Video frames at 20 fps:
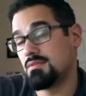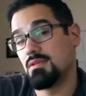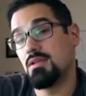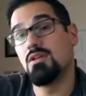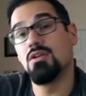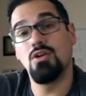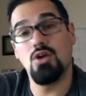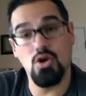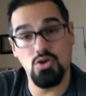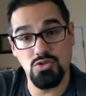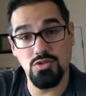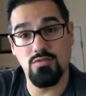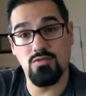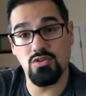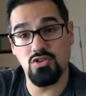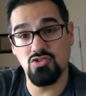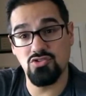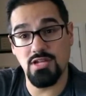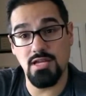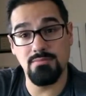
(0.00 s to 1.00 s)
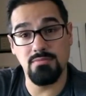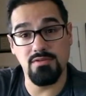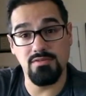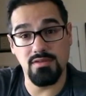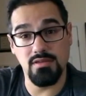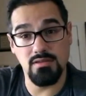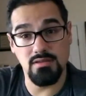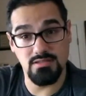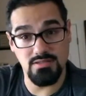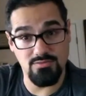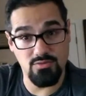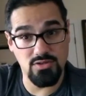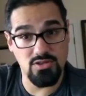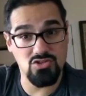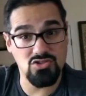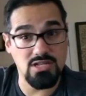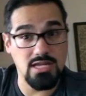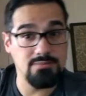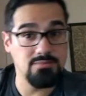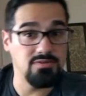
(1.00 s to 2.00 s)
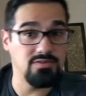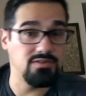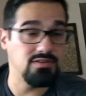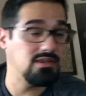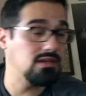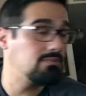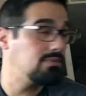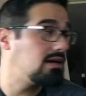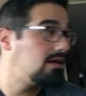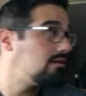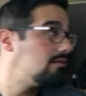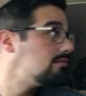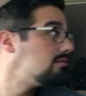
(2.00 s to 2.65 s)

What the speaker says: Also a 4th of July movie. It's a 4th of July movie, if you think about it.